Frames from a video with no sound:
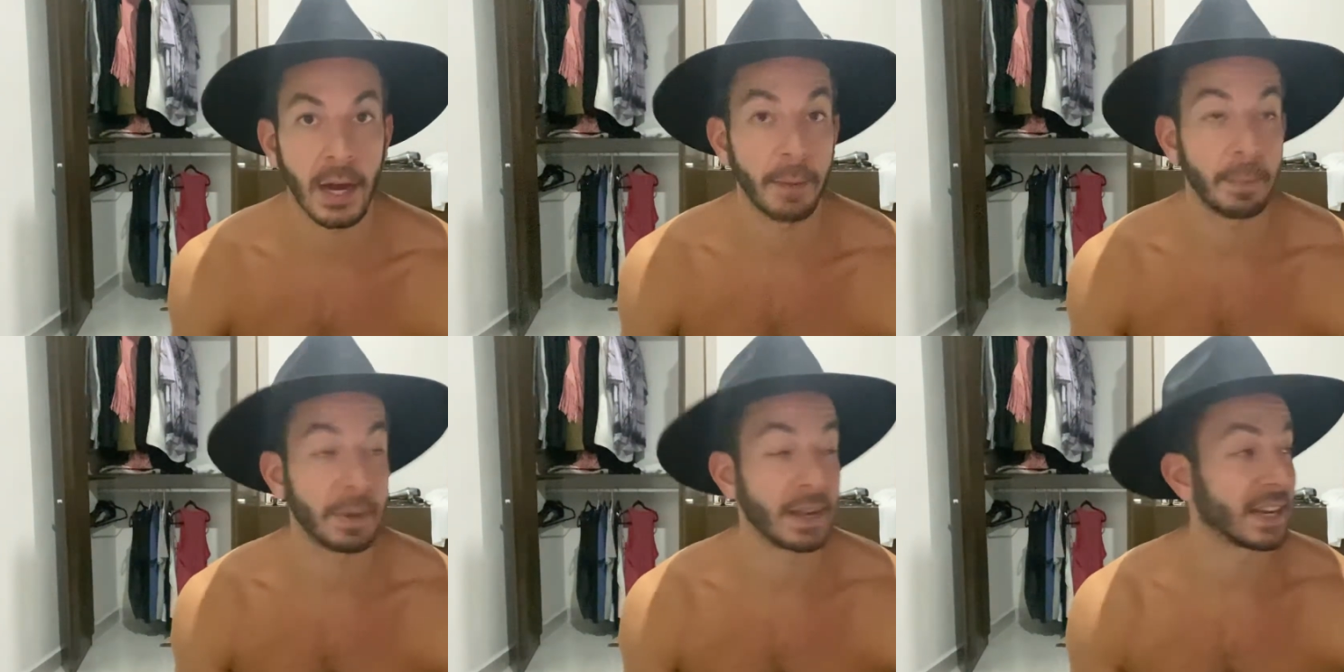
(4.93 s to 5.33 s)

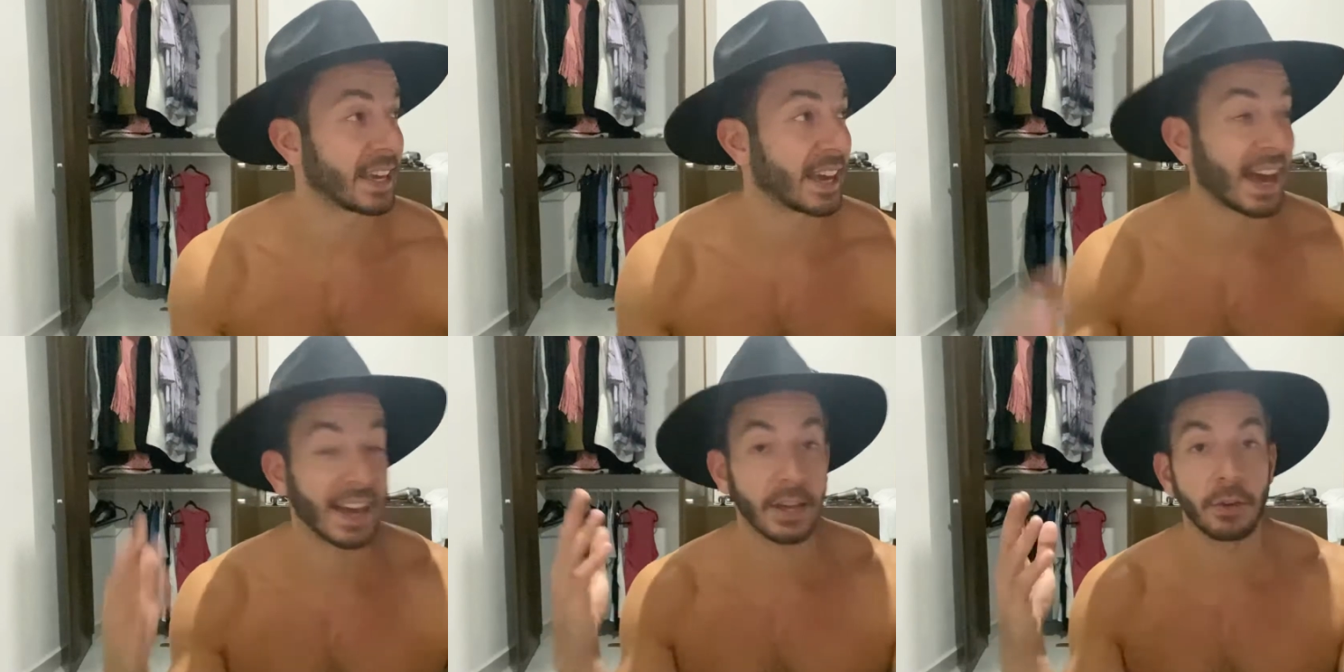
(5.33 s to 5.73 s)
I'm in
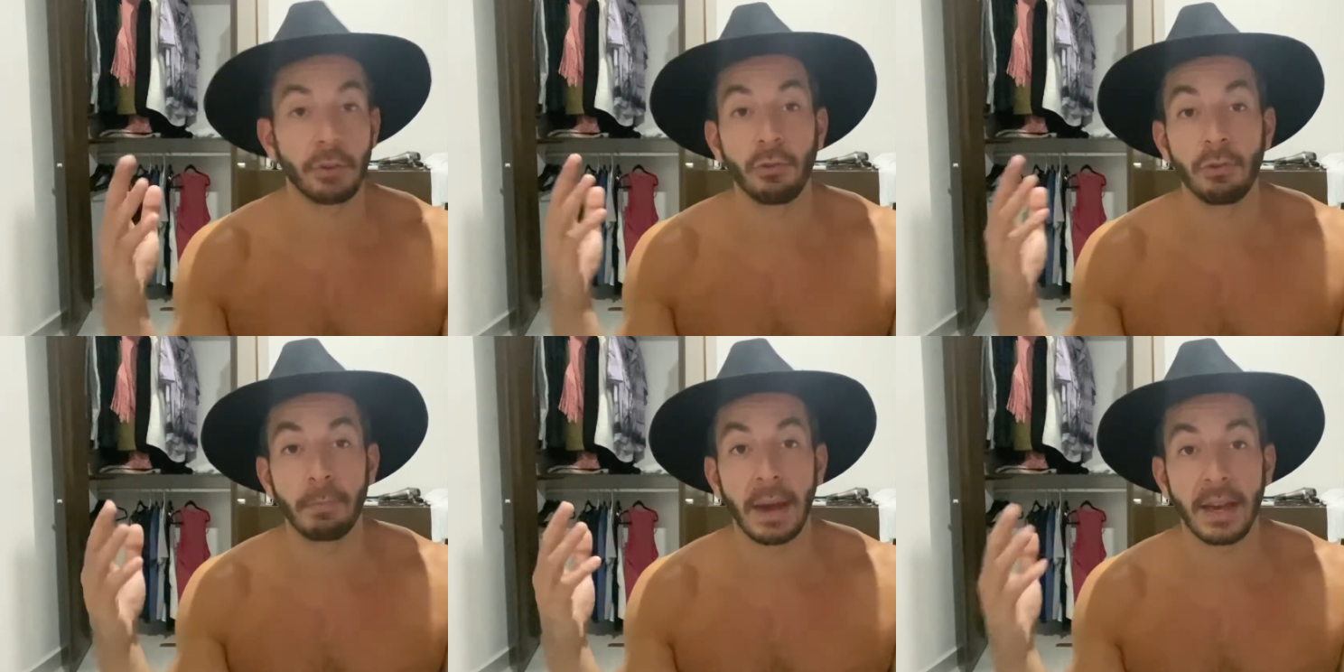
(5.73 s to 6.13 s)

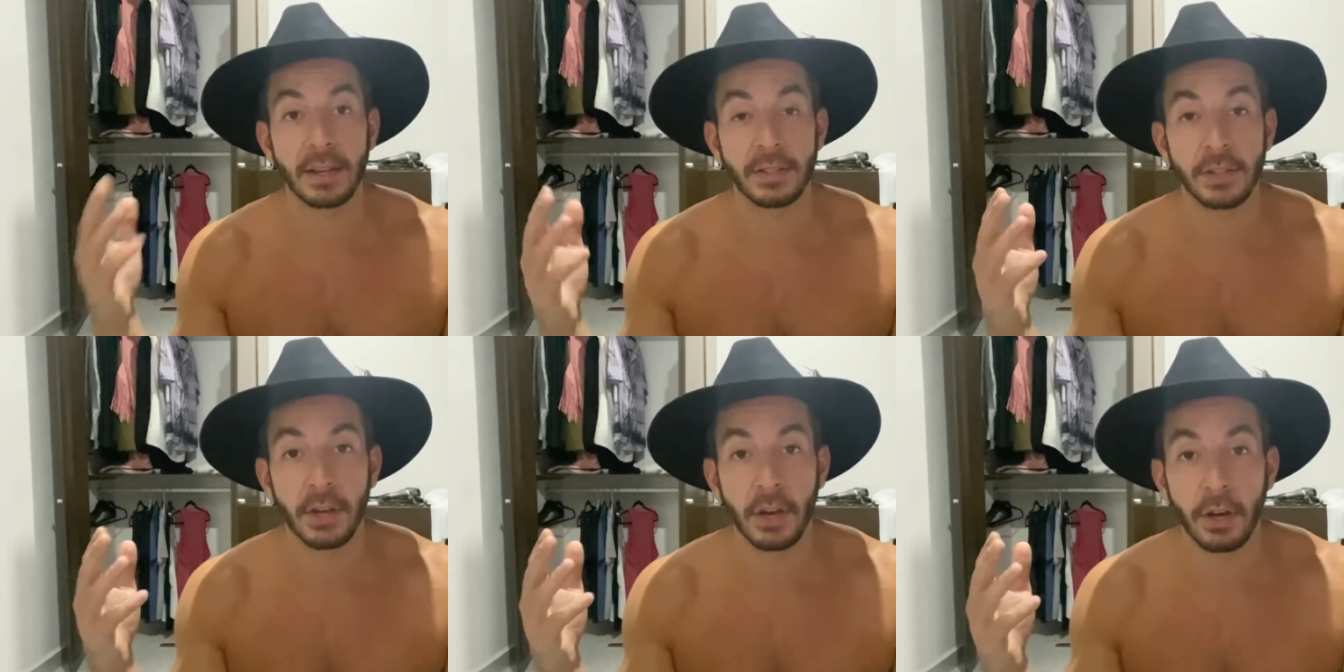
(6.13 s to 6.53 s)
Cancun,
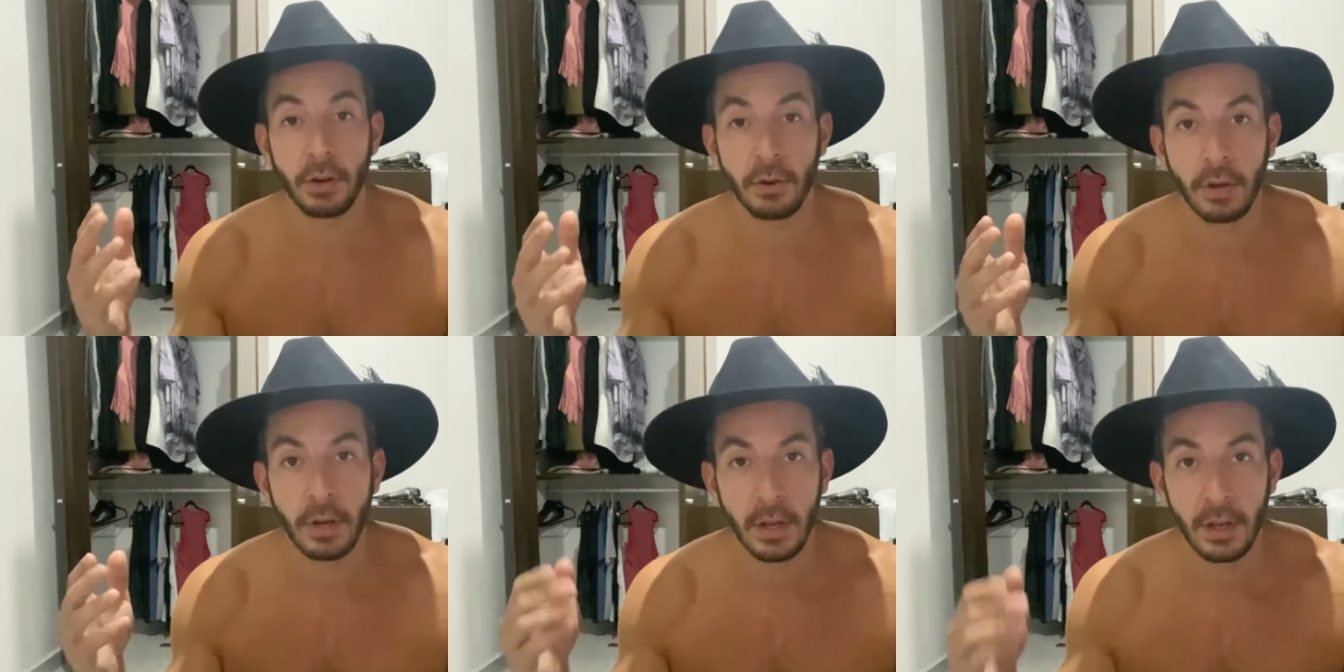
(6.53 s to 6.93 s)

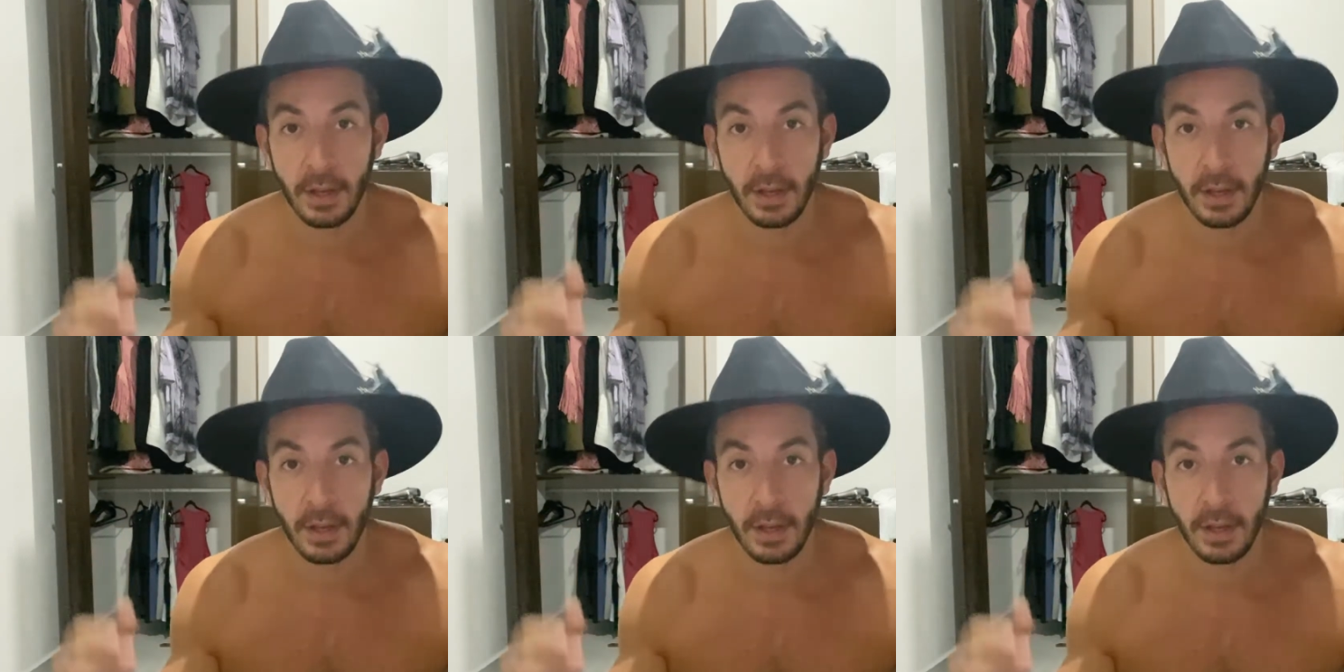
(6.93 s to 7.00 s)
Mexico.